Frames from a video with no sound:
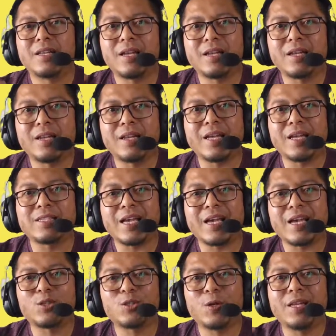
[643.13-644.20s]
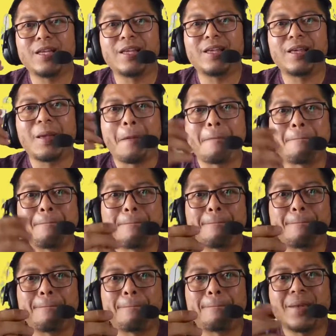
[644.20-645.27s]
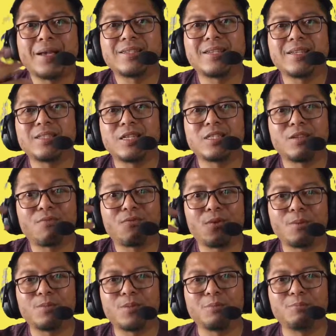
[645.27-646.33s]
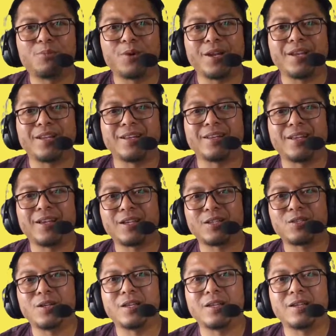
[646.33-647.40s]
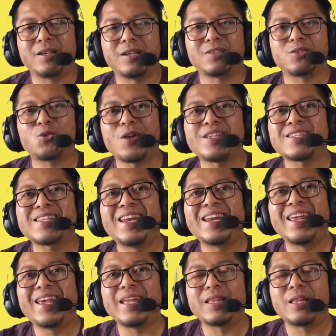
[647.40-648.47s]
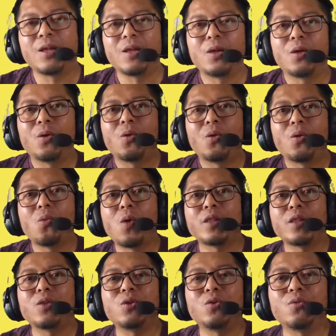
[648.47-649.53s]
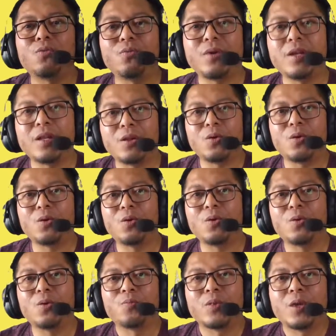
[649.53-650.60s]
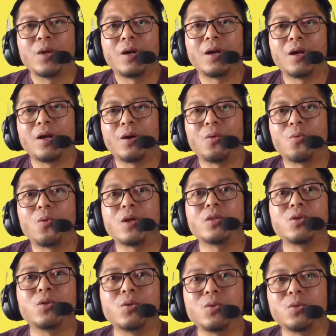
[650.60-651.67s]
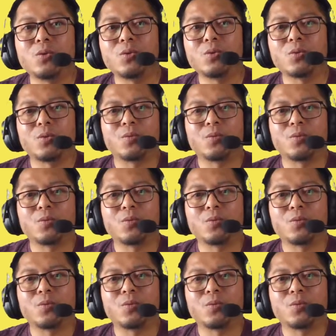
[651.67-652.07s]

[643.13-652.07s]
That's actually messages from the brain. Actually, it translates what you feel or what you do.